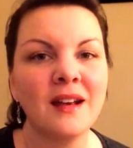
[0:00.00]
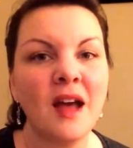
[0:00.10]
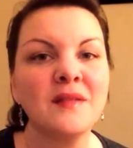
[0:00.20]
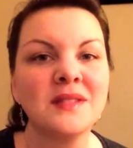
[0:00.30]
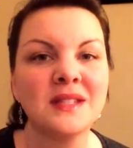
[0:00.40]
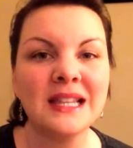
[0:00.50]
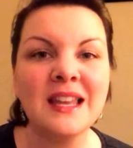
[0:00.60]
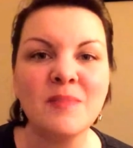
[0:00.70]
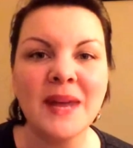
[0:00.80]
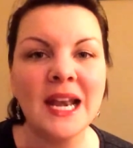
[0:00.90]
enough
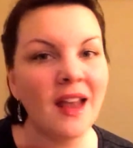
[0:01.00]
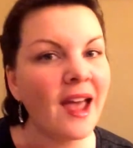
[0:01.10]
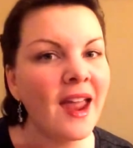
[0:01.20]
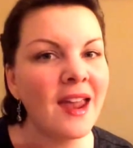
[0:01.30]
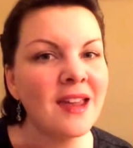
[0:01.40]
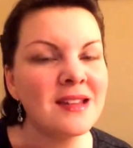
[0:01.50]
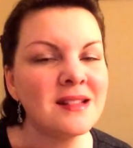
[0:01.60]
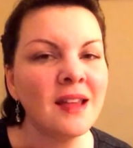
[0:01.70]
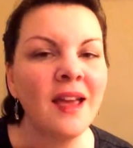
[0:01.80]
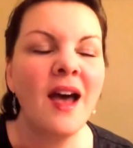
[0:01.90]
sleep at night.